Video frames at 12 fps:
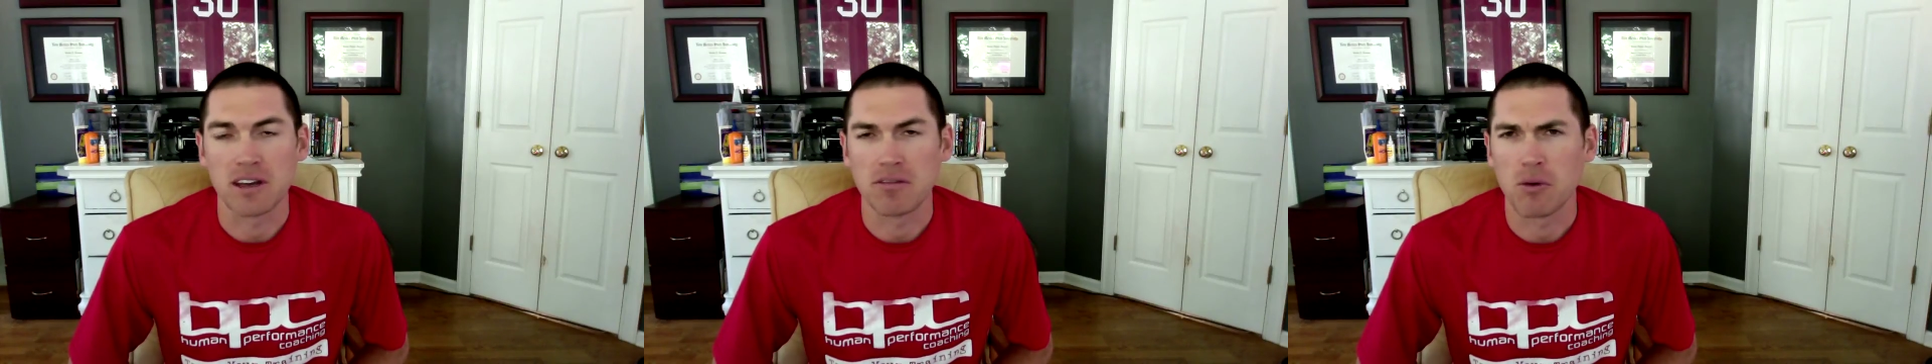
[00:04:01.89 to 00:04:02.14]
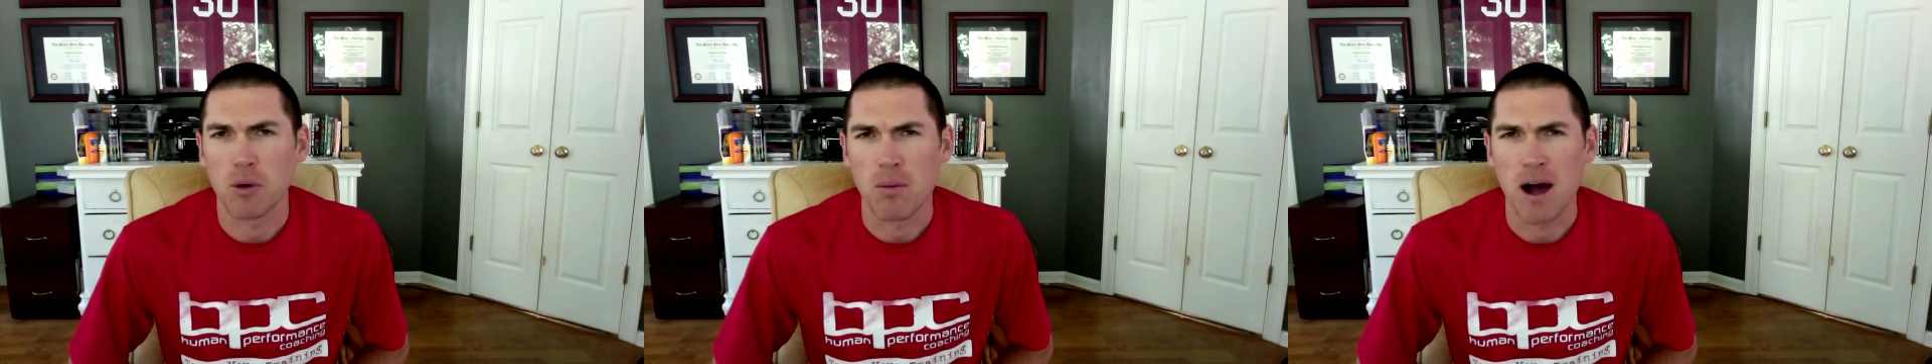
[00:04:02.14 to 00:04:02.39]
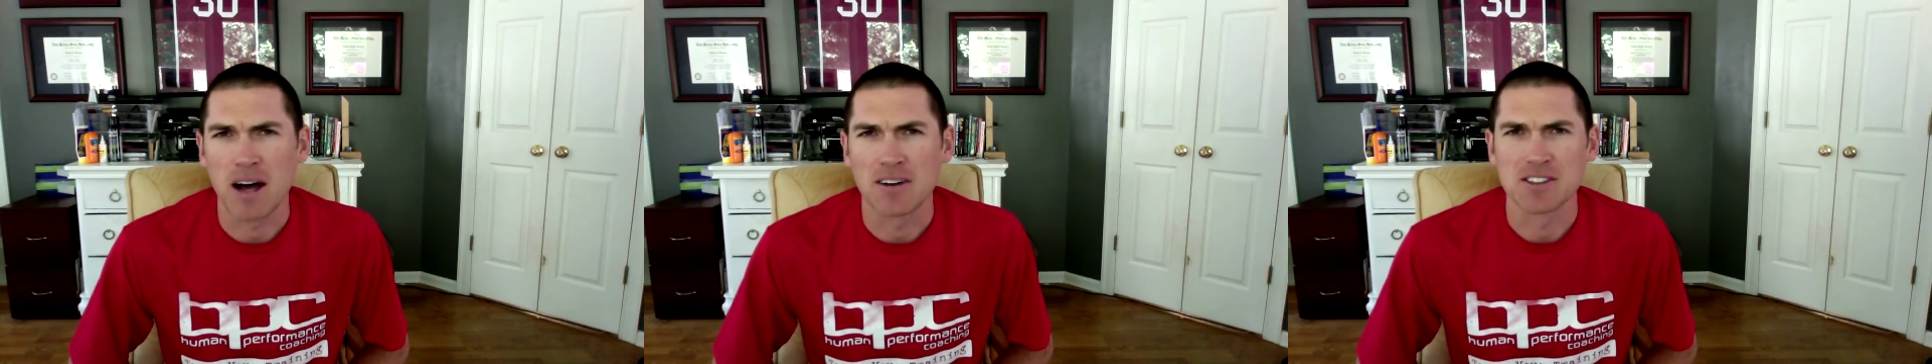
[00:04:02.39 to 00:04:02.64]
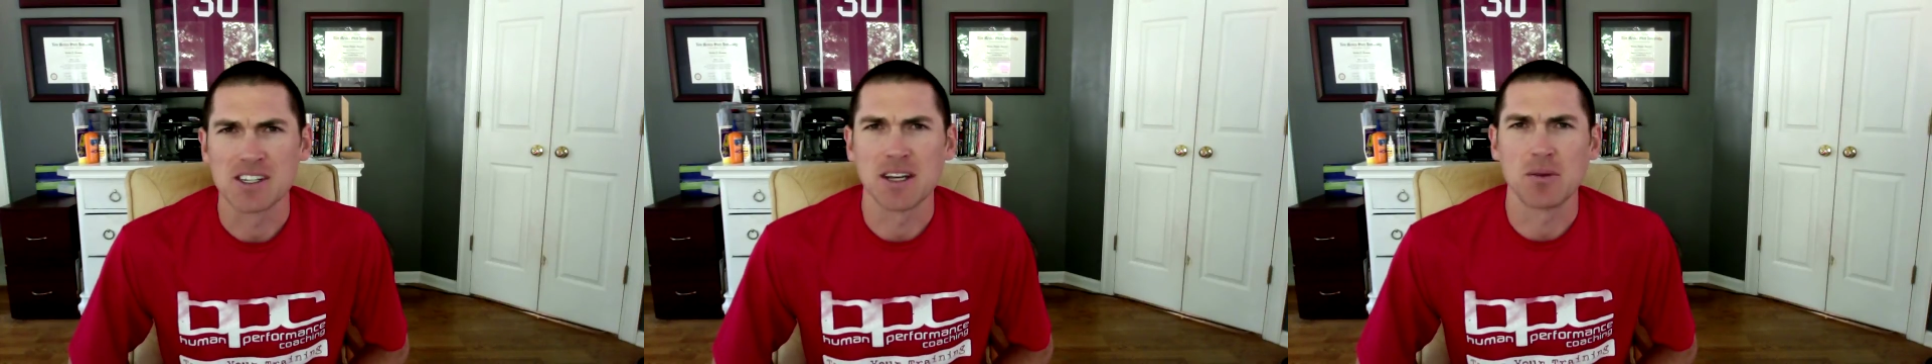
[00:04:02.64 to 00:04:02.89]
four
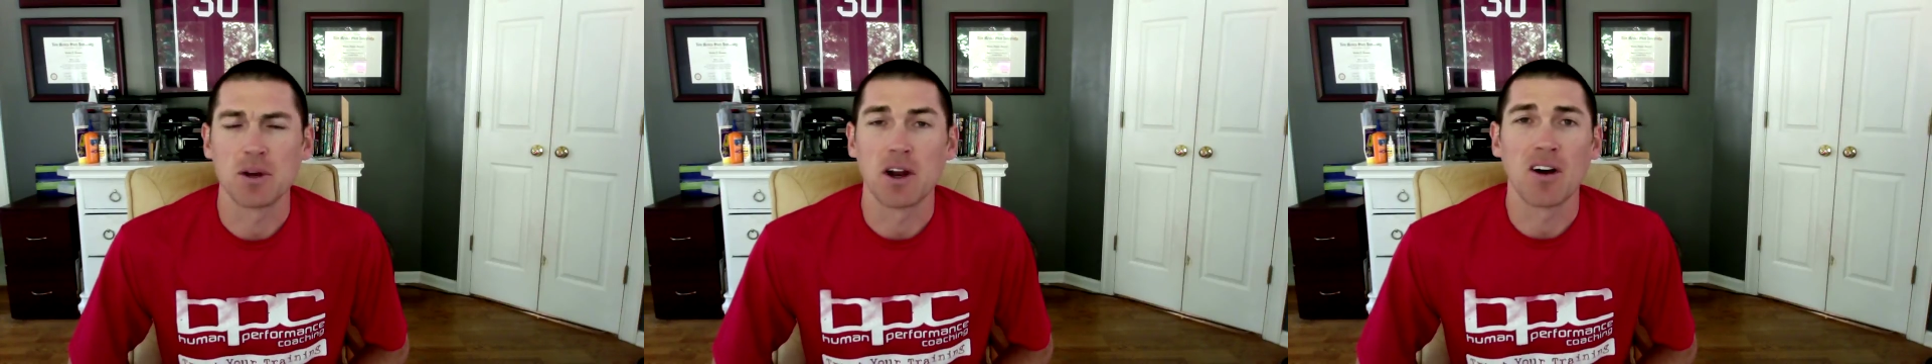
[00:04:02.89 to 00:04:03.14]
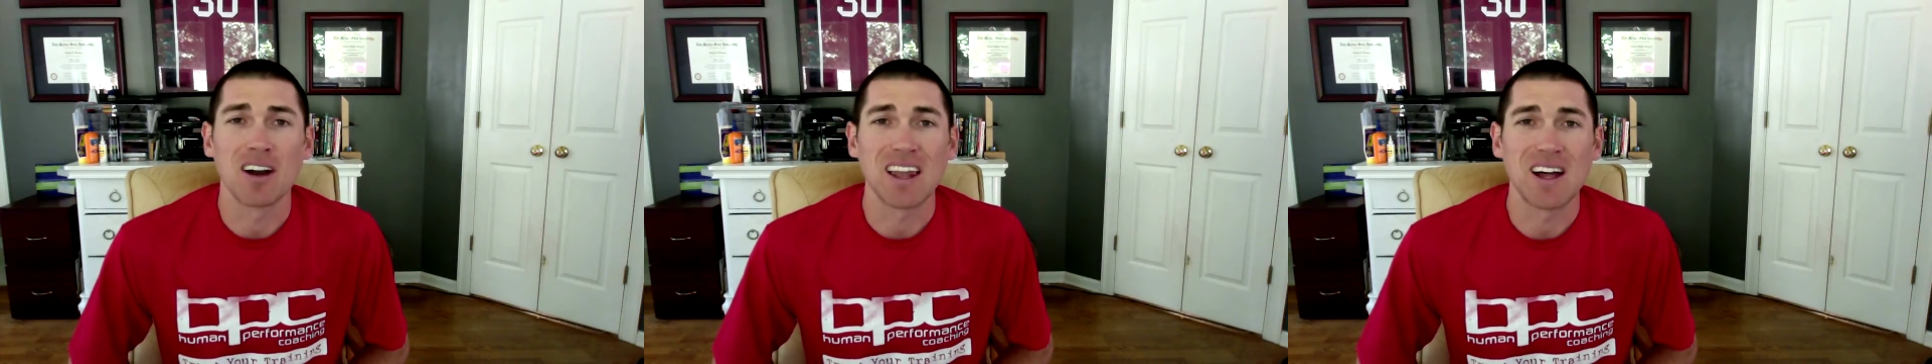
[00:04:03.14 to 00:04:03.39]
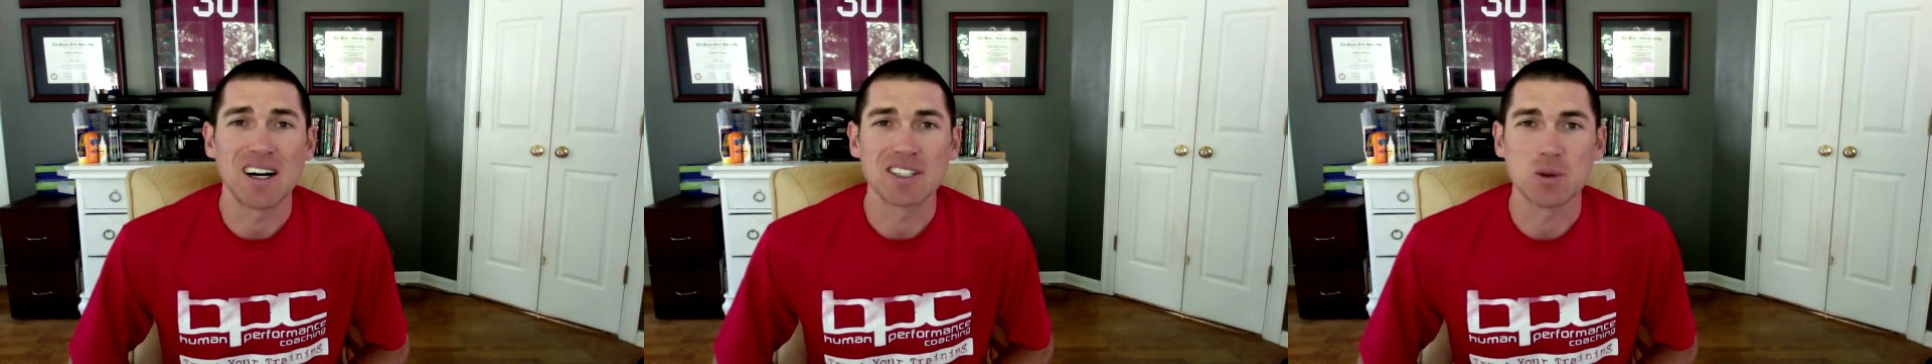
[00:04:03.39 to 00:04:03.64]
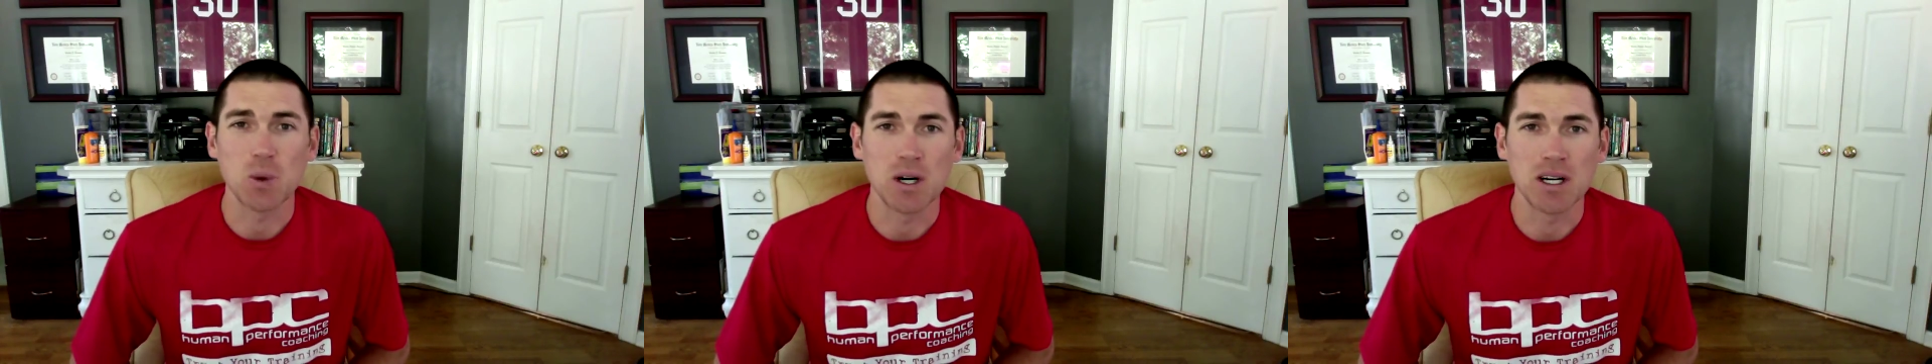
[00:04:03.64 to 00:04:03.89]
miles in, we'd already lost
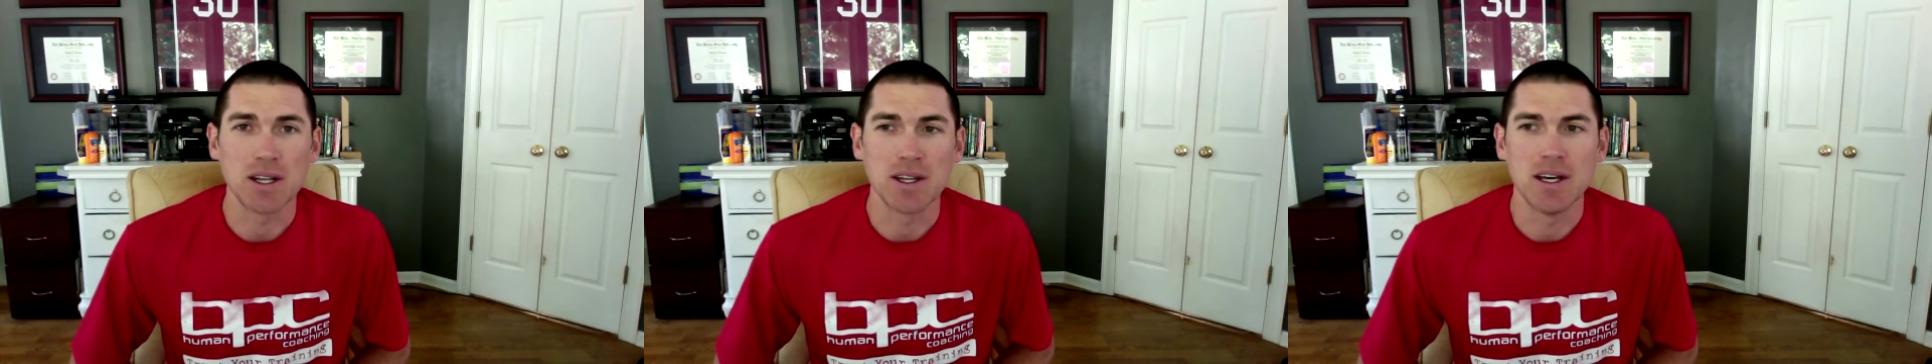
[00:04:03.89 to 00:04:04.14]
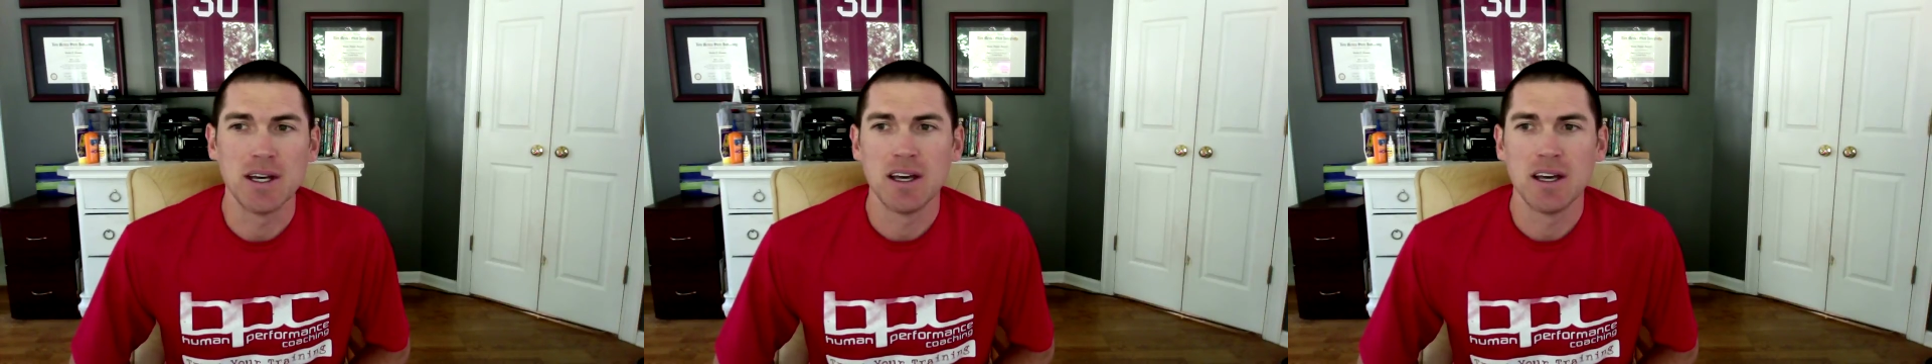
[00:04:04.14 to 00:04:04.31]
one,